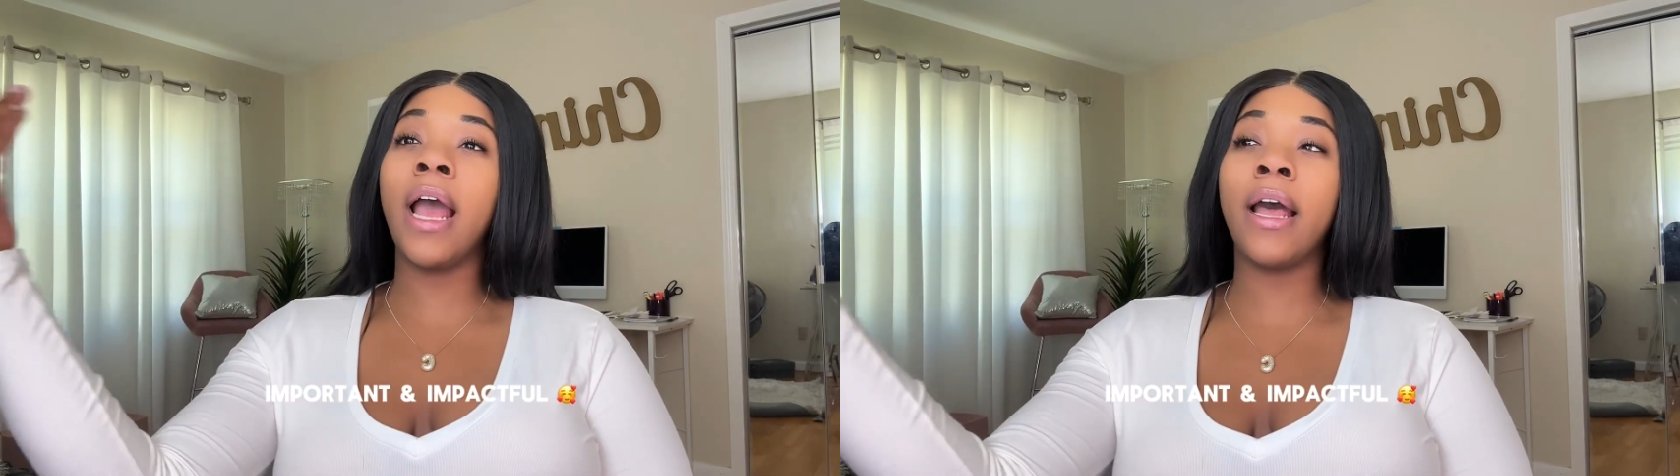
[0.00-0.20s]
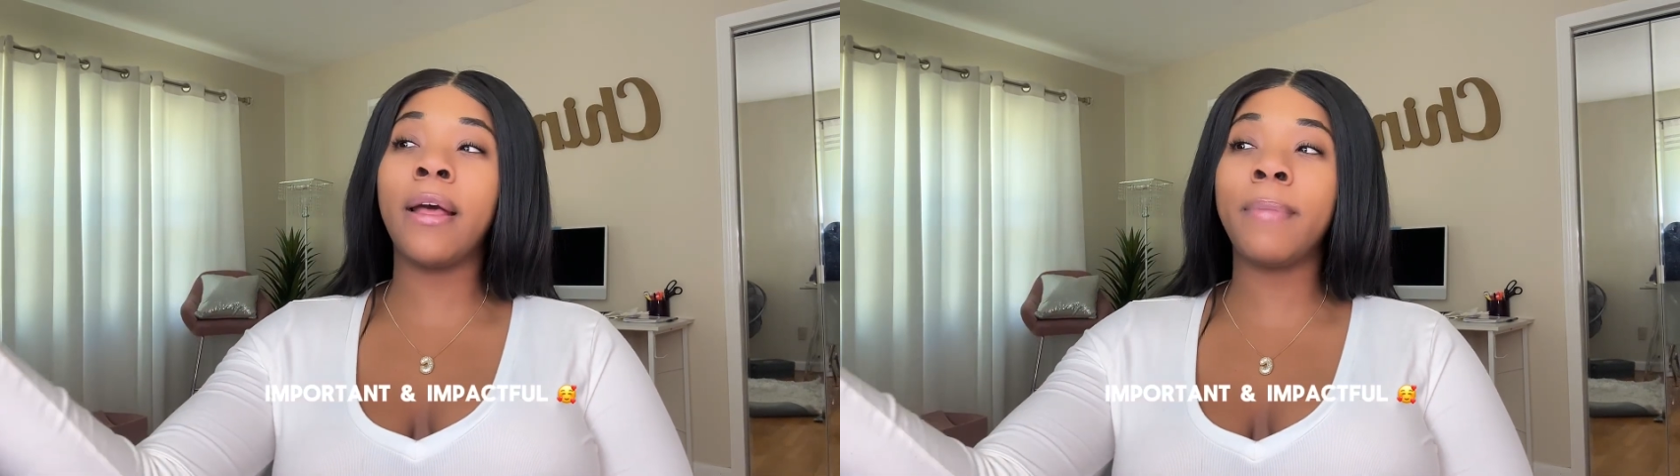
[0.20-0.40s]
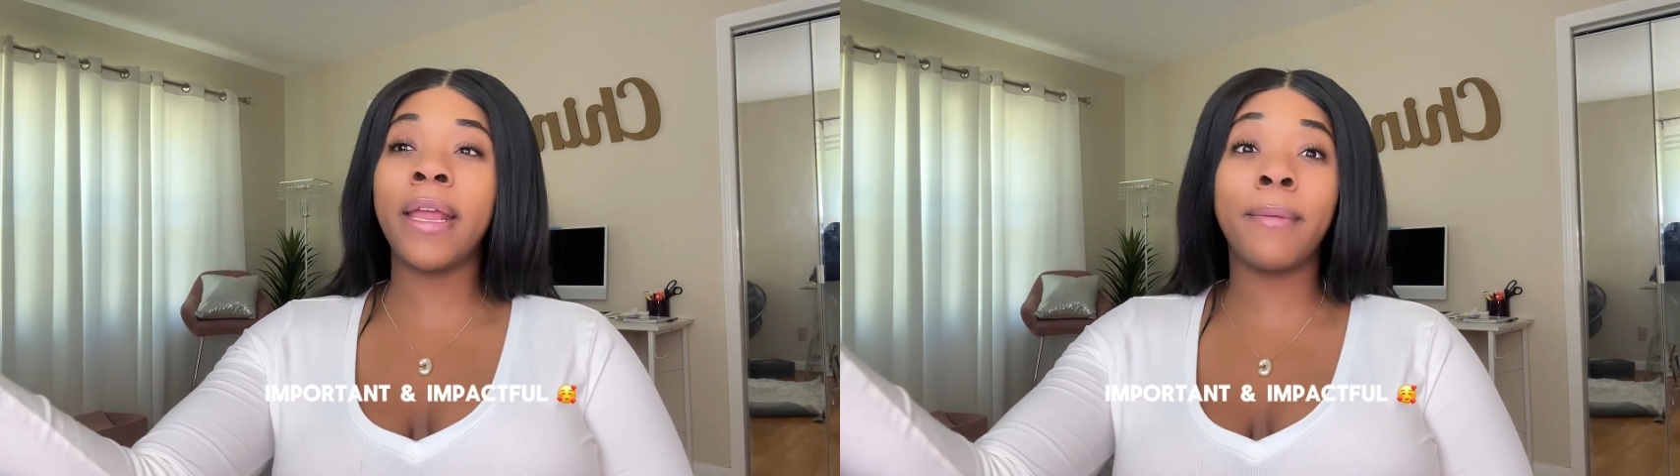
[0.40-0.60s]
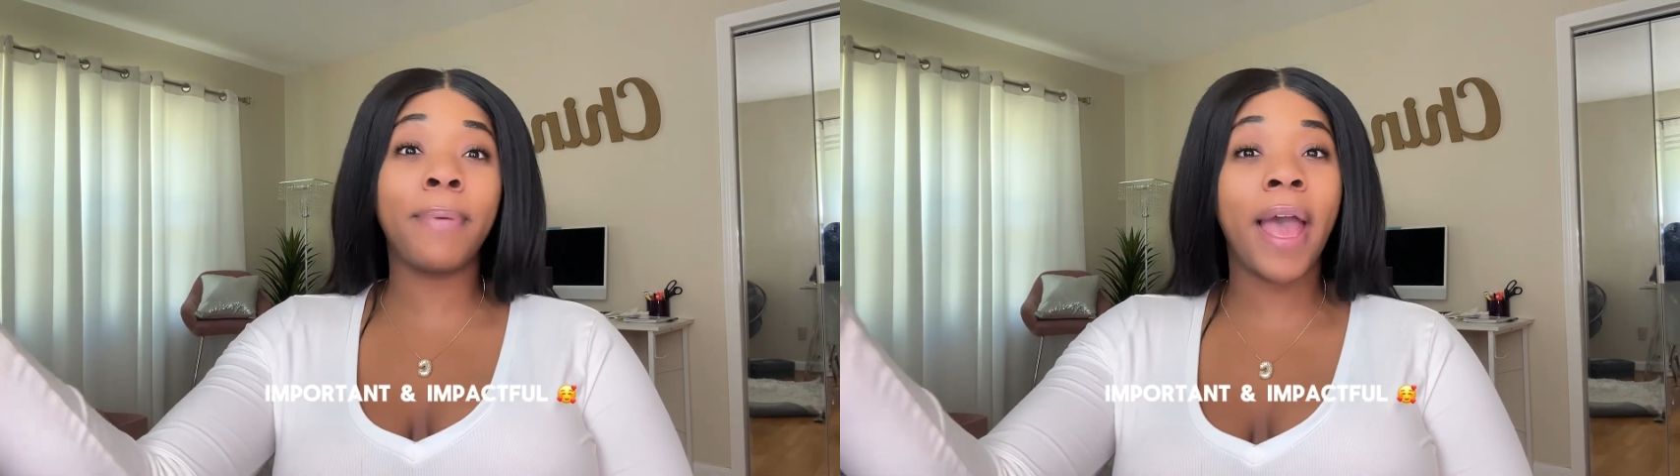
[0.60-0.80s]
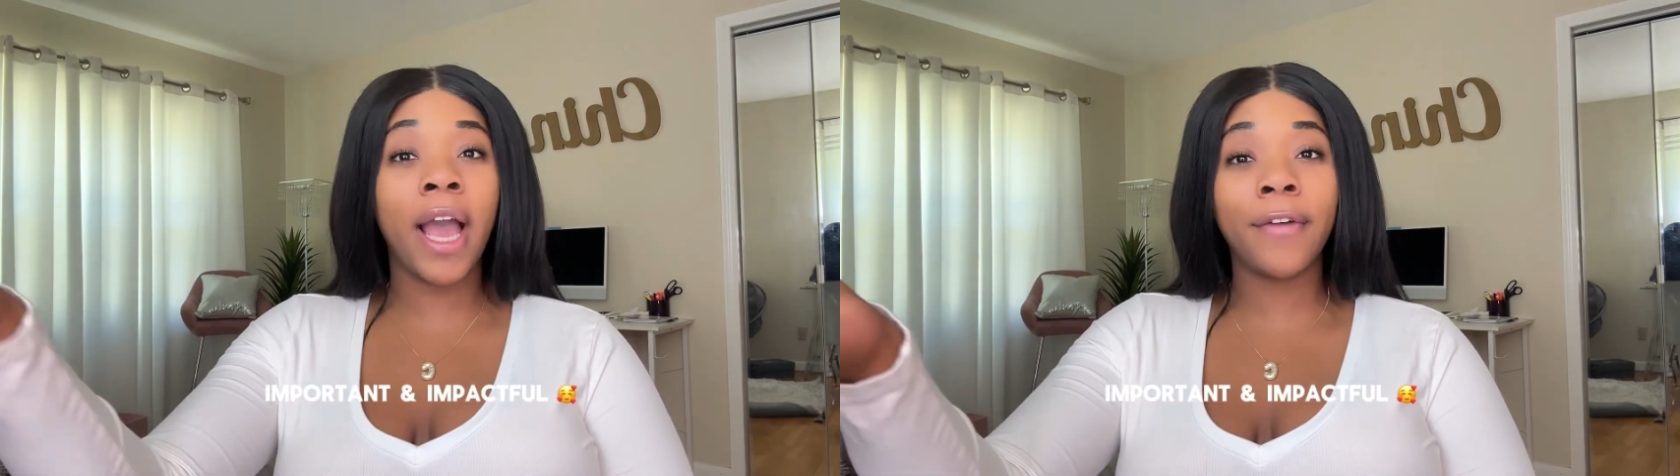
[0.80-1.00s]
and
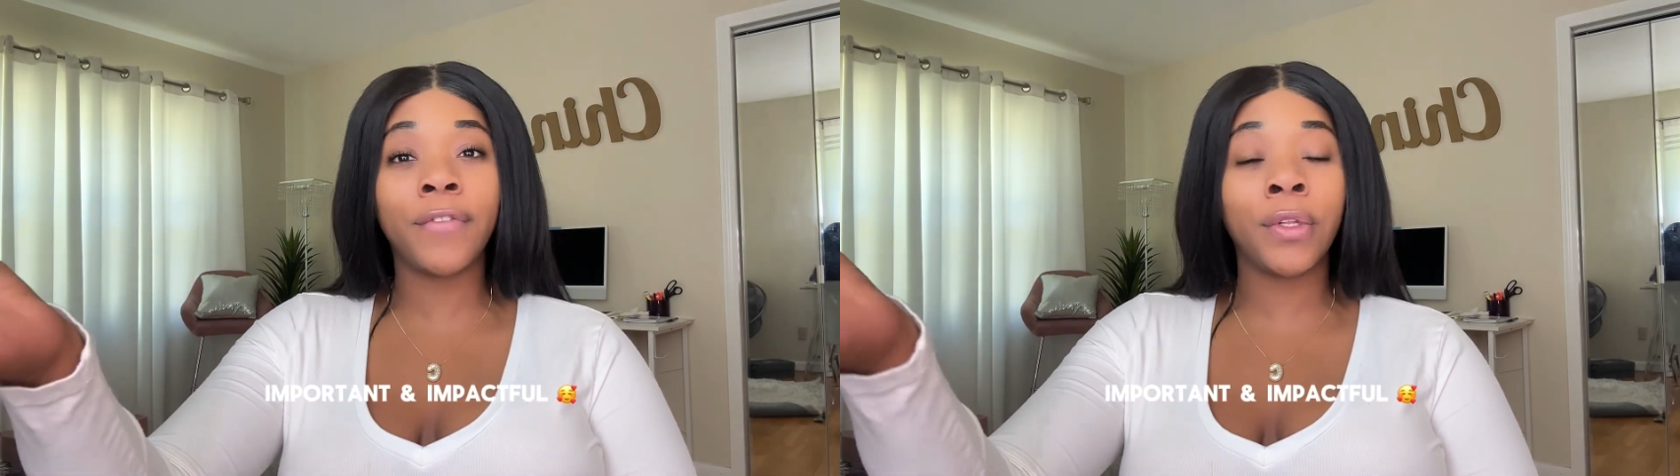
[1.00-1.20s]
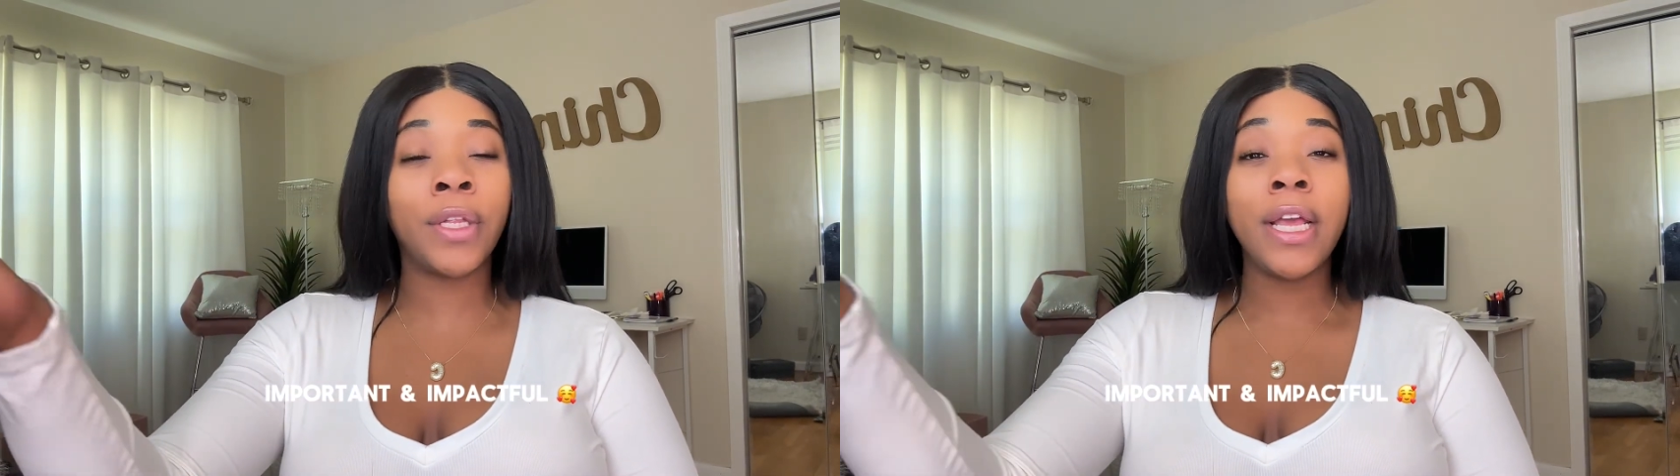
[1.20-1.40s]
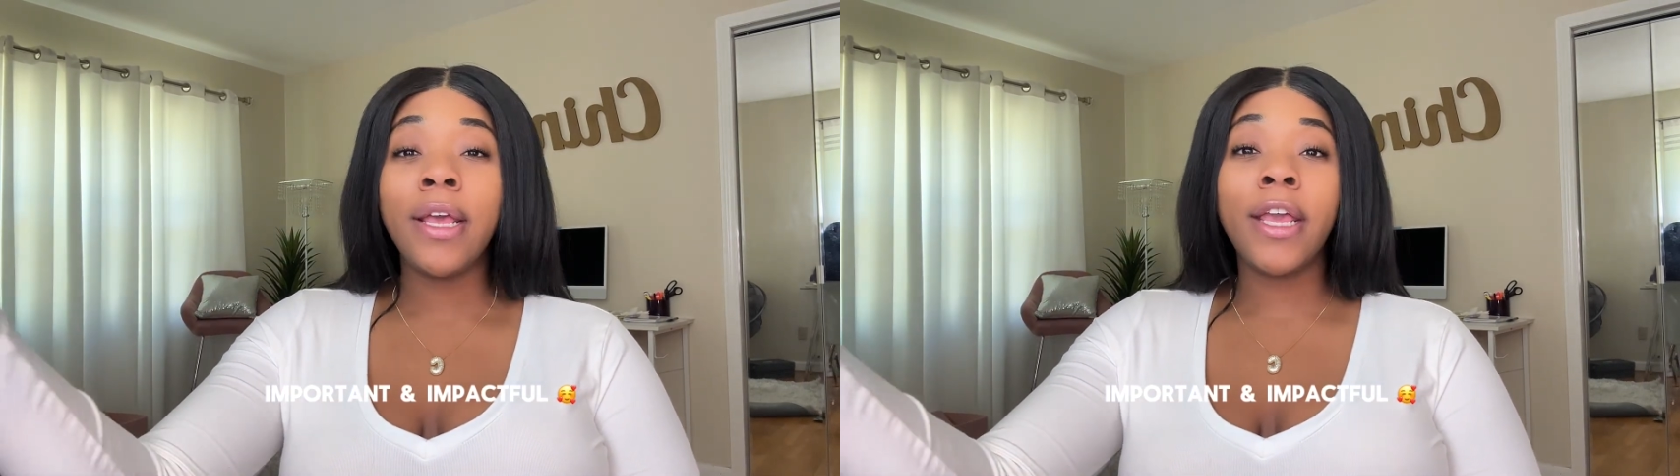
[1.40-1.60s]
impactful